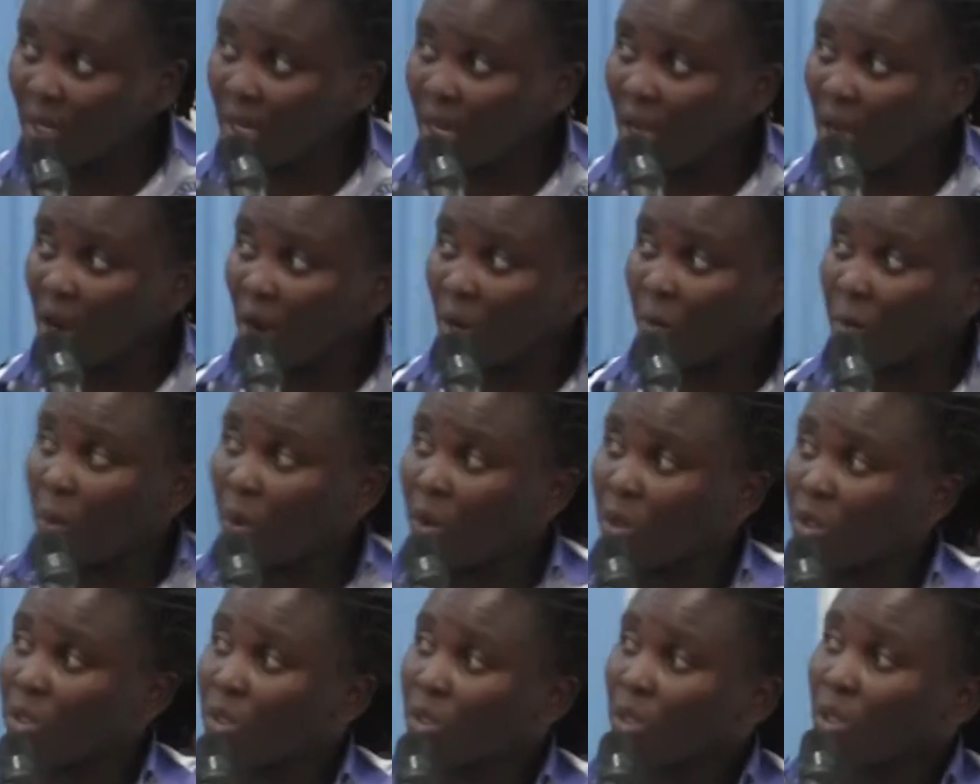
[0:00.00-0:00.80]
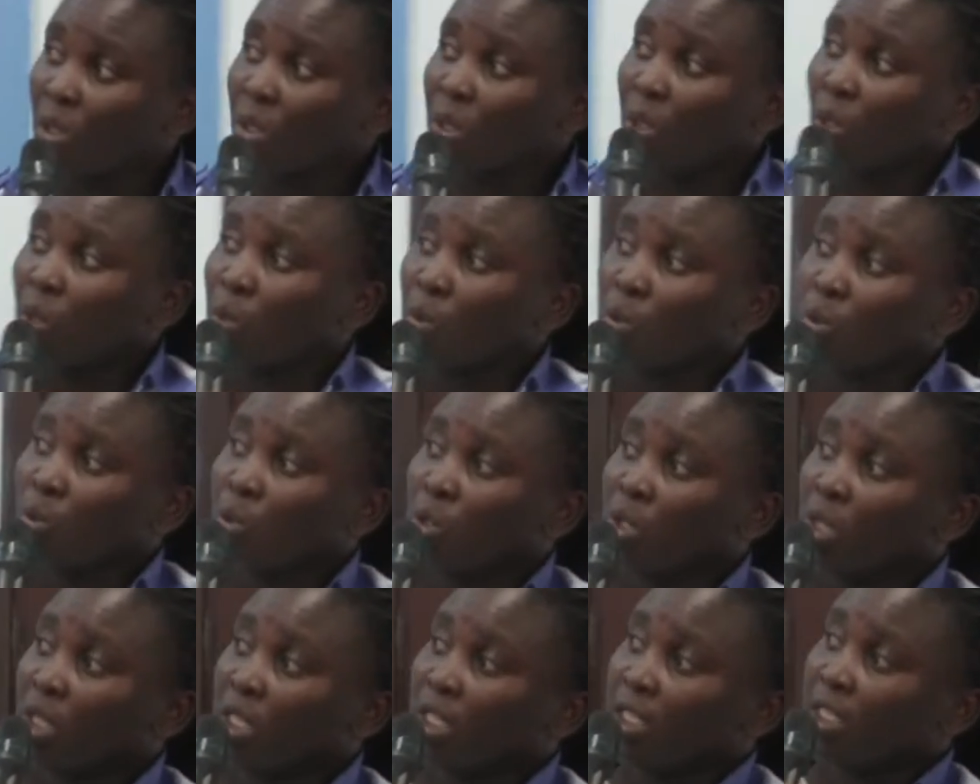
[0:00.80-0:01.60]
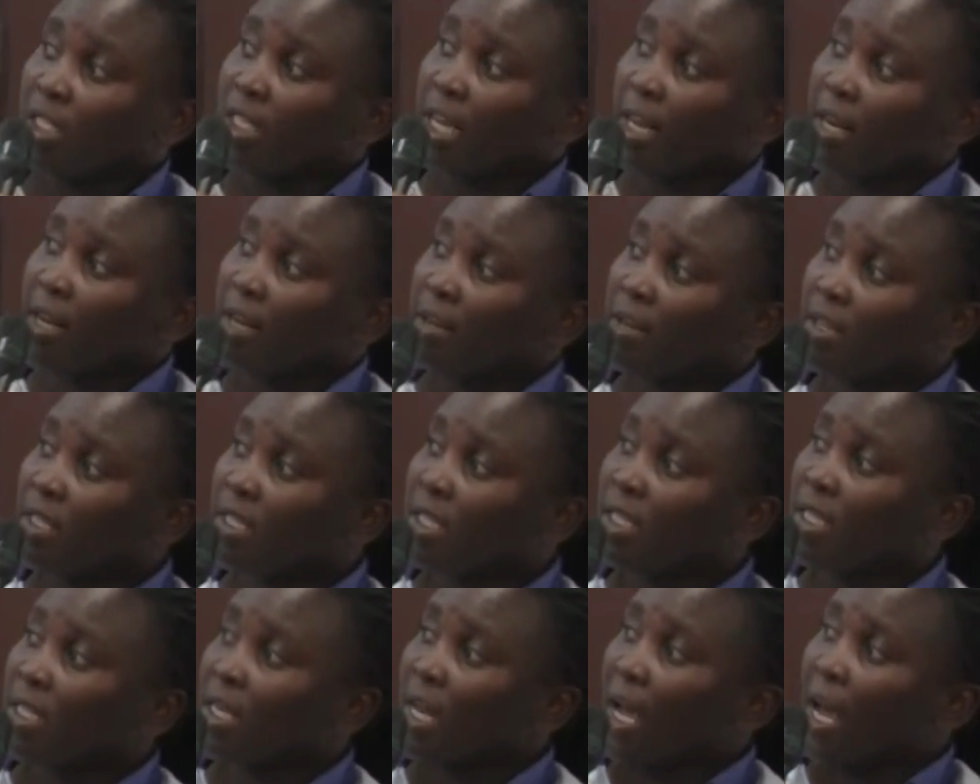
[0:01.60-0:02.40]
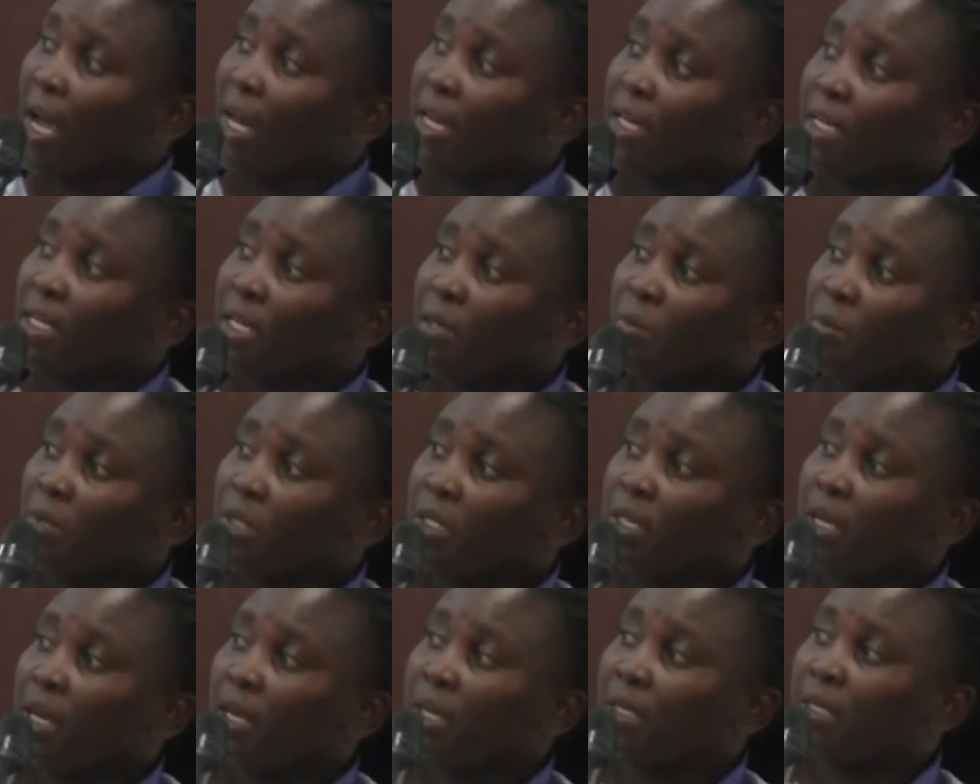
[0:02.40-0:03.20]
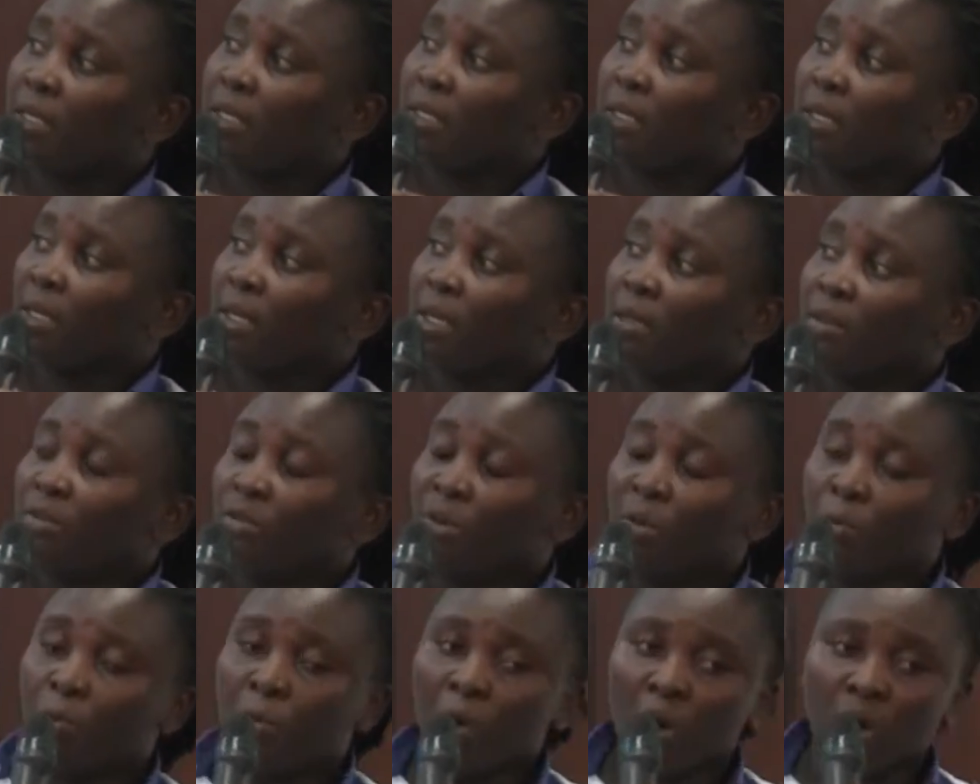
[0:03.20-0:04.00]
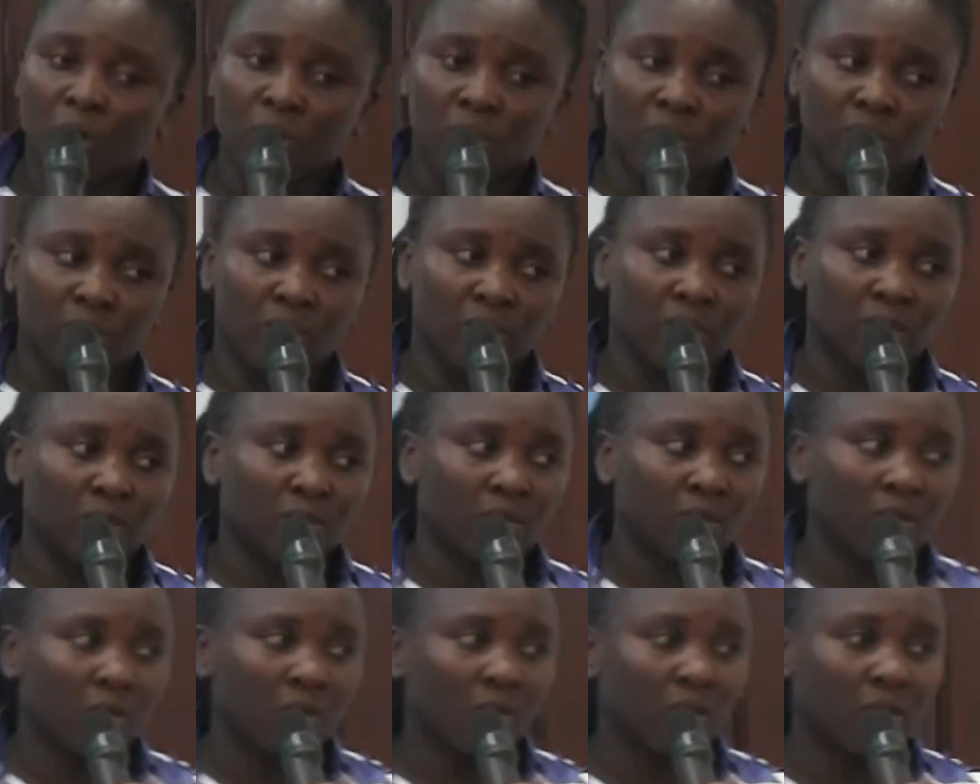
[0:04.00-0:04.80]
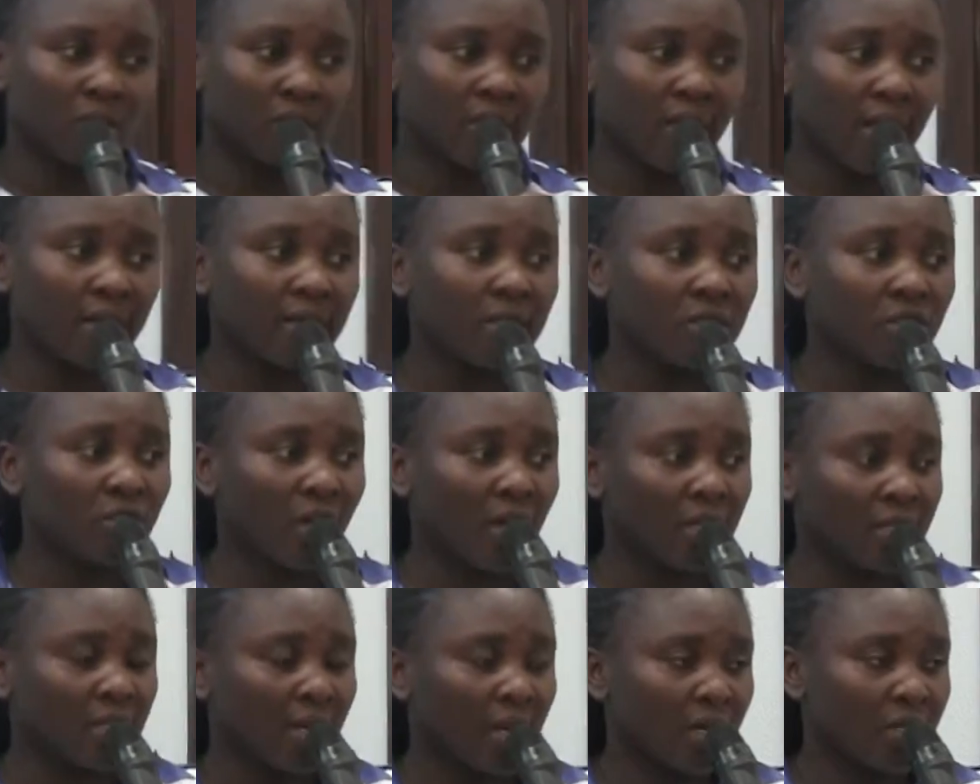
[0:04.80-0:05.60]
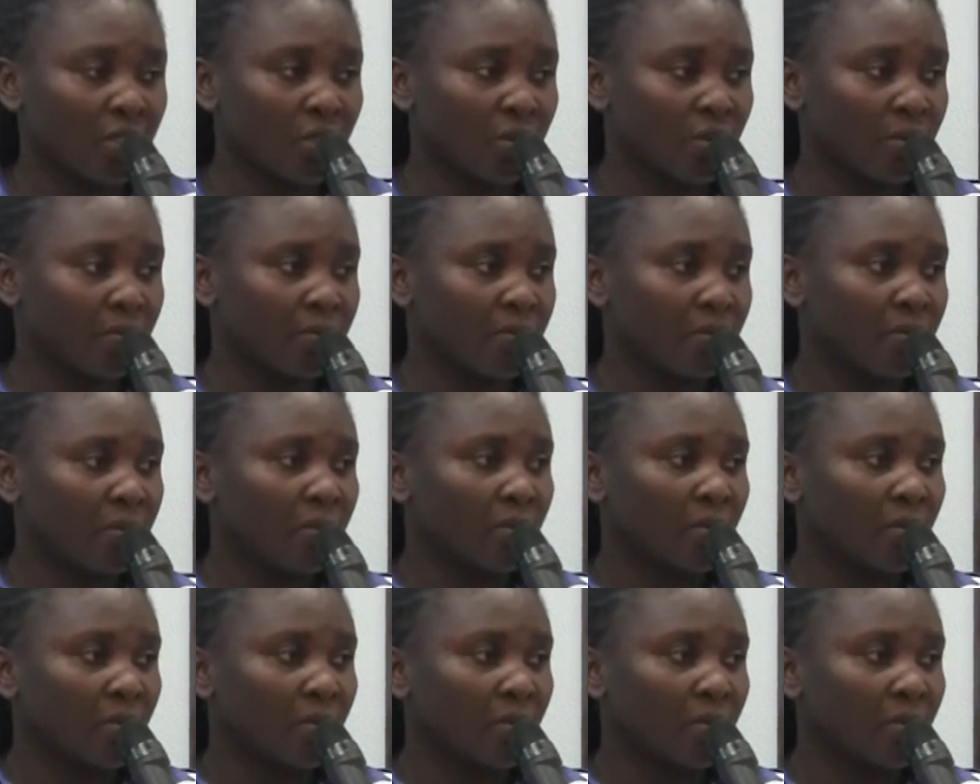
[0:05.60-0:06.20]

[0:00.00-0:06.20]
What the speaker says: really helped us in generating an immediate report concerning transaction.